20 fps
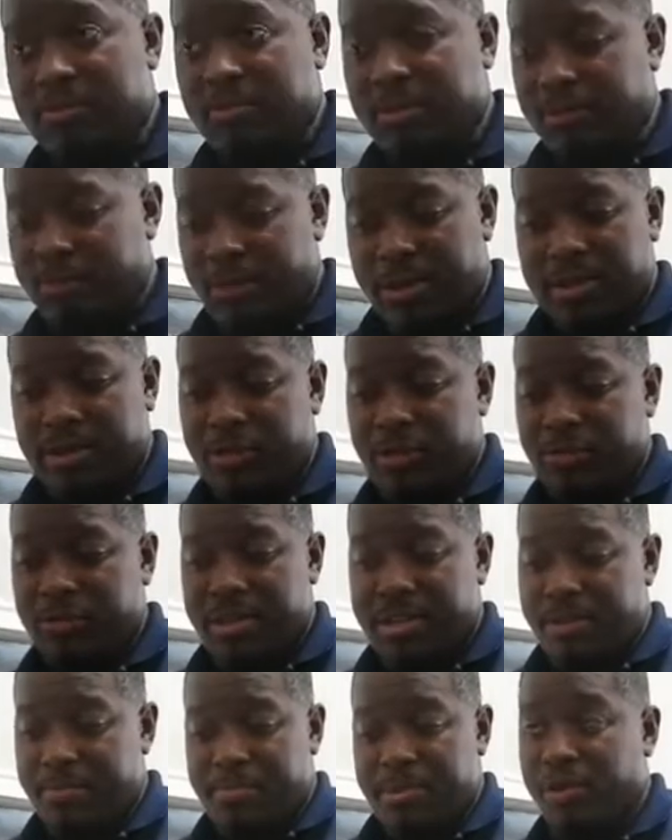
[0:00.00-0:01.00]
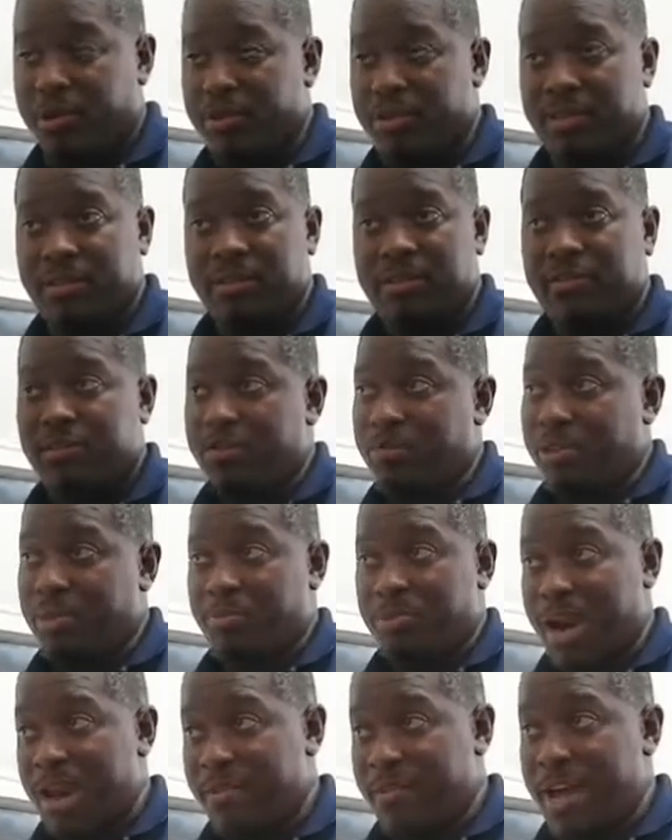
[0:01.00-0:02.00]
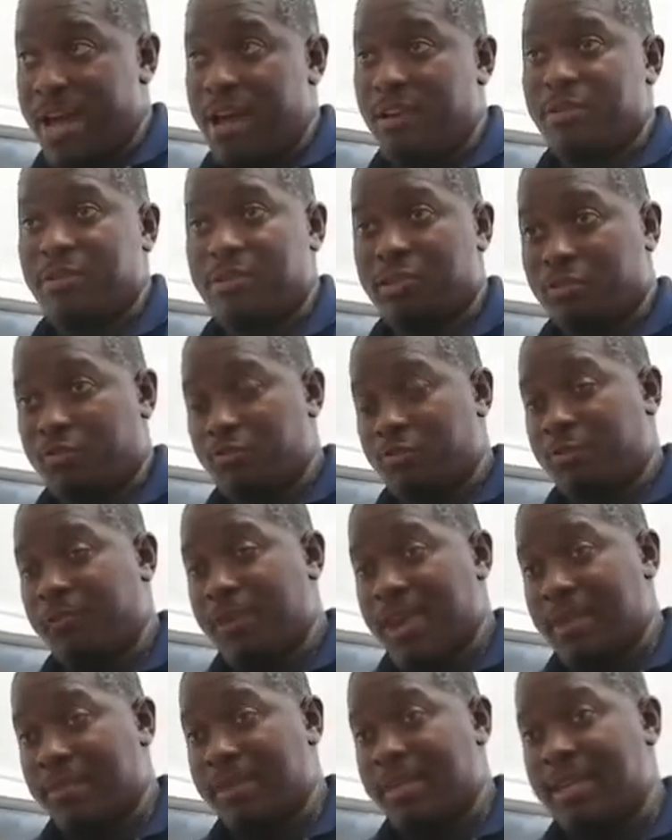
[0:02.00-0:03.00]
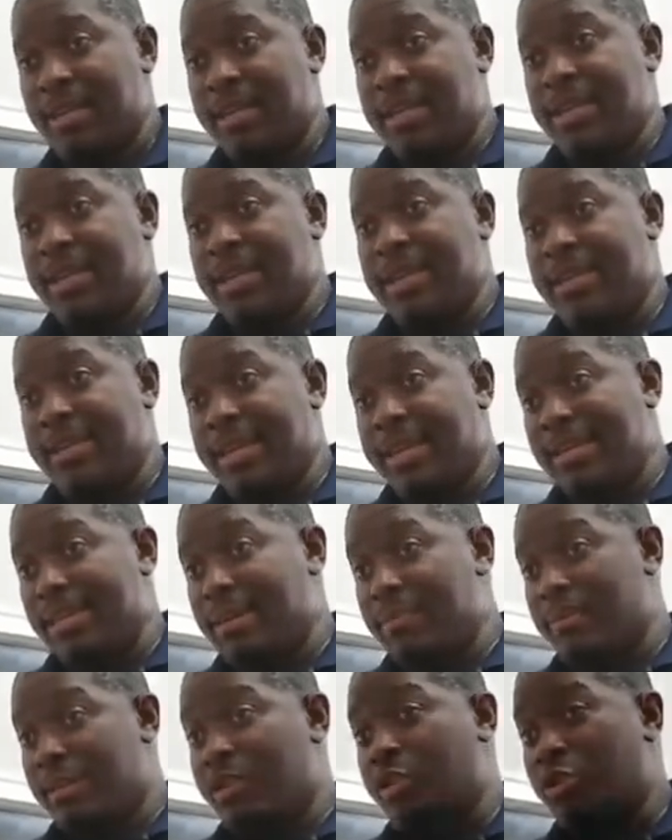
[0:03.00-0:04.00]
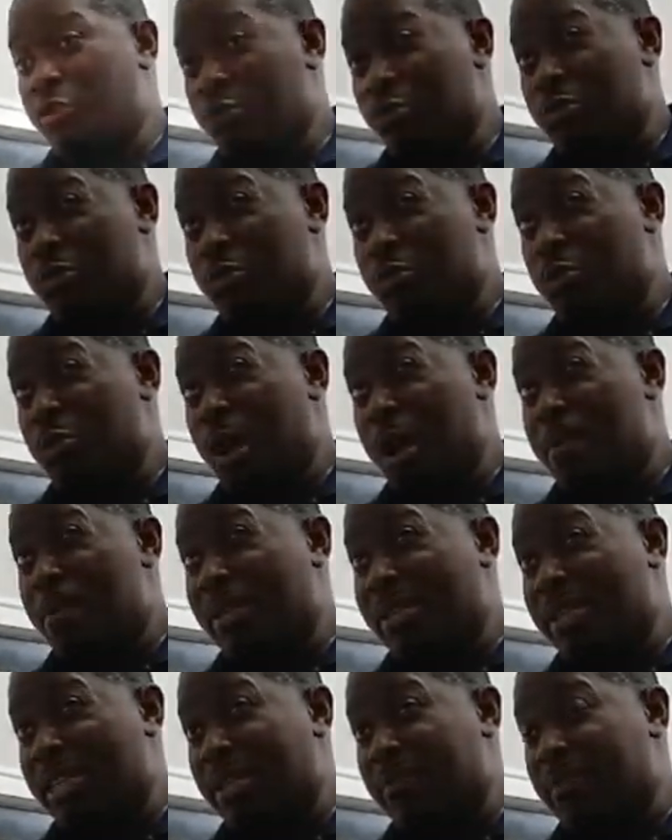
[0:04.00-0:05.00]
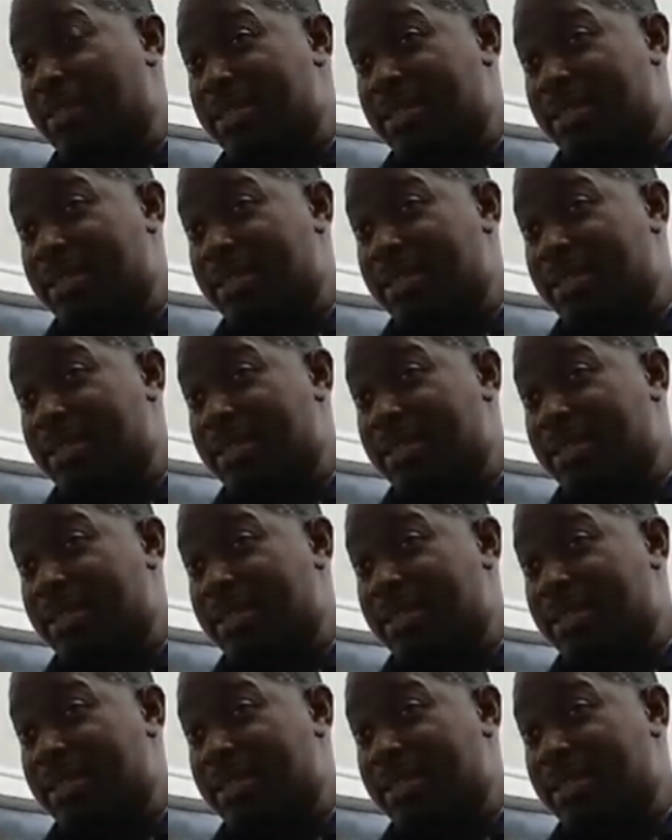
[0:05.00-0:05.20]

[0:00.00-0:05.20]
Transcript: Whether you're in a building, you're in a private house, it's a group family. They limit you to, I believe, it's